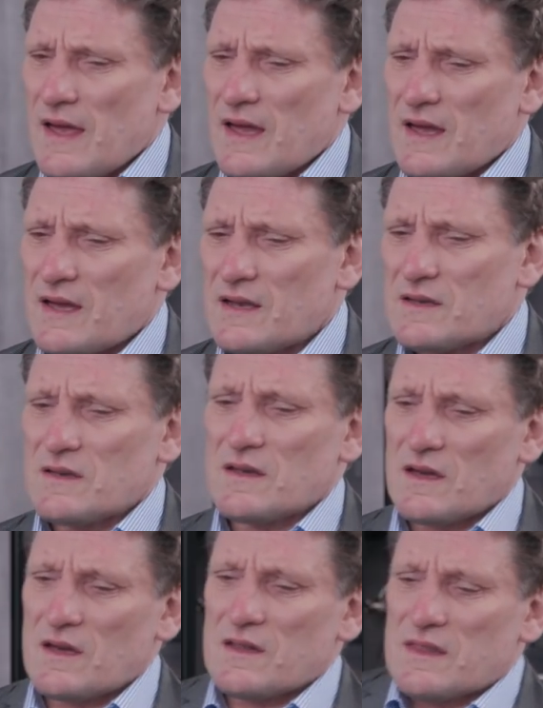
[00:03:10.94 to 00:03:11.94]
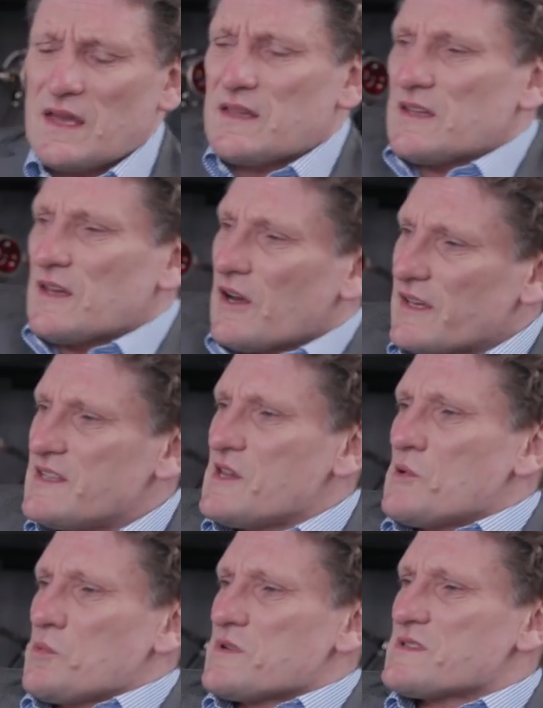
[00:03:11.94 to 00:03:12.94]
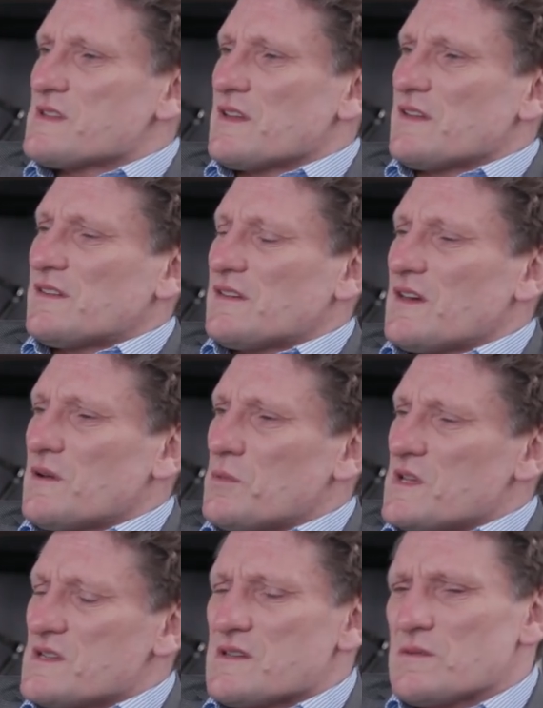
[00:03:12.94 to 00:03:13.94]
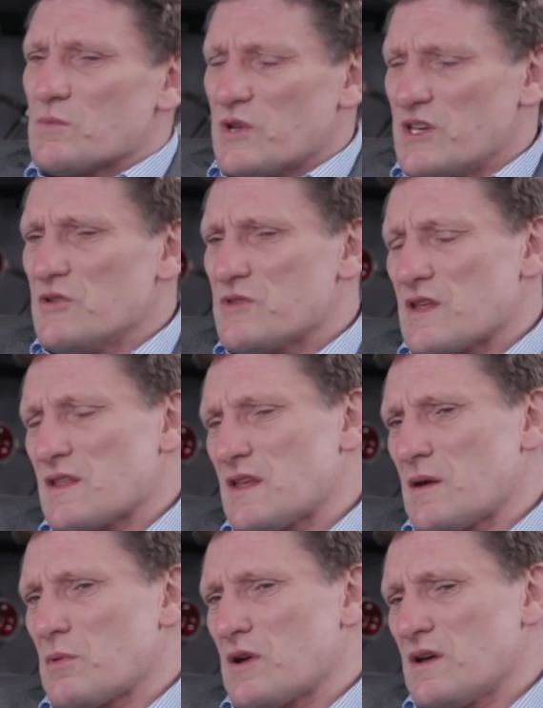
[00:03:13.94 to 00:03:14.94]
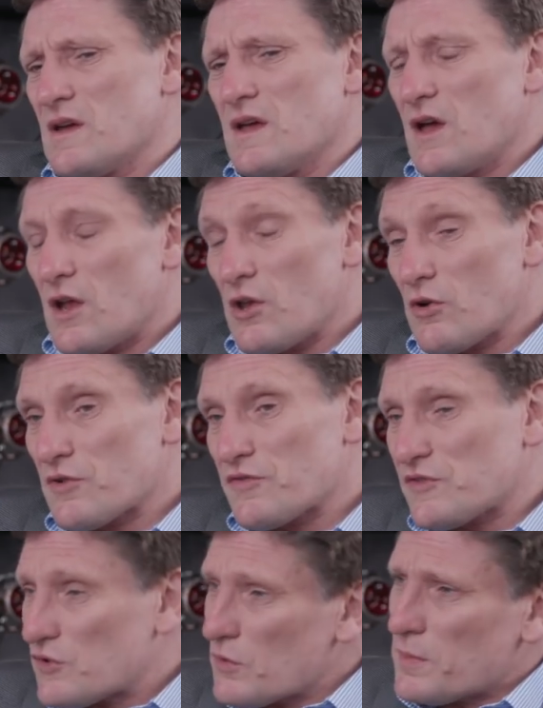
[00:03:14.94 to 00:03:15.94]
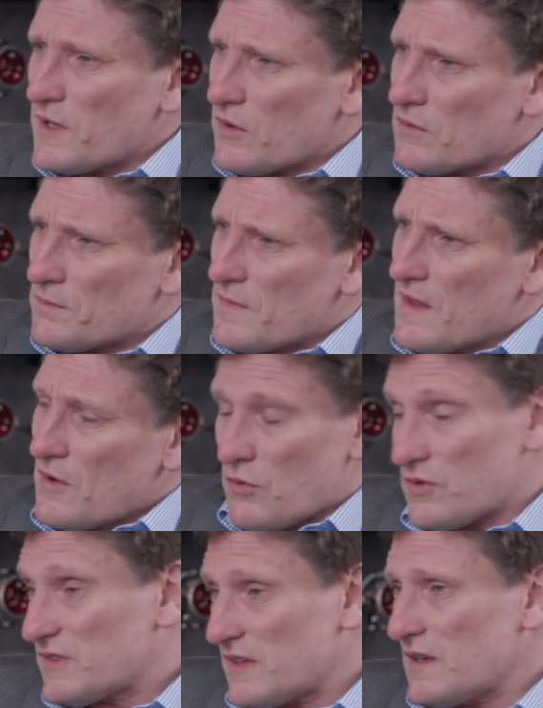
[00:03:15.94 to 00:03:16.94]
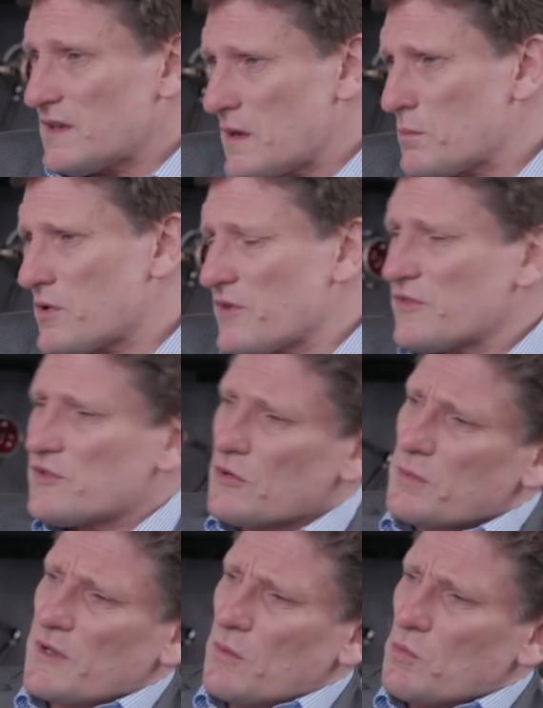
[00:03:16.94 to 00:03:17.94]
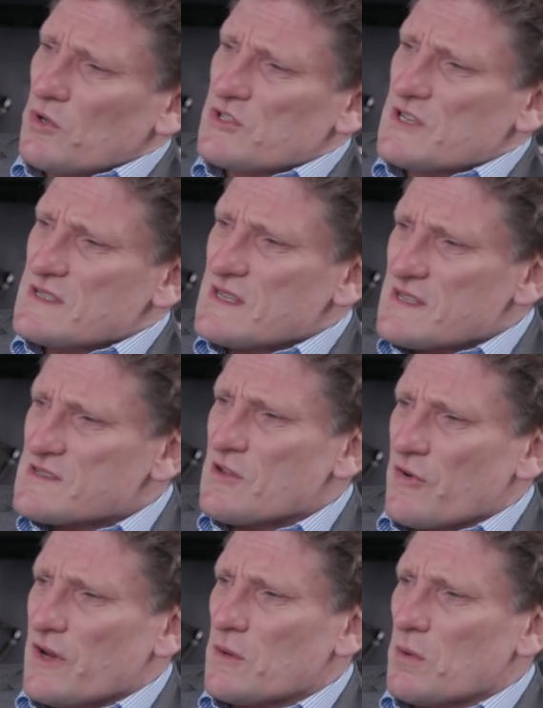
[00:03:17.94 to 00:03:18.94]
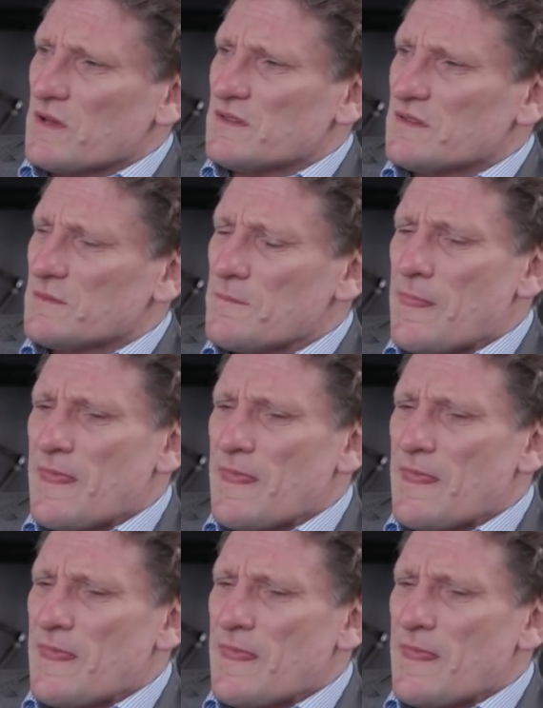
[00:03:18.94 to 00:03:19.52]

And uh, there the idea was that uh, we, we knew that there were a lot of tourbillon, or a certain number of tourbillon watches, historic ones.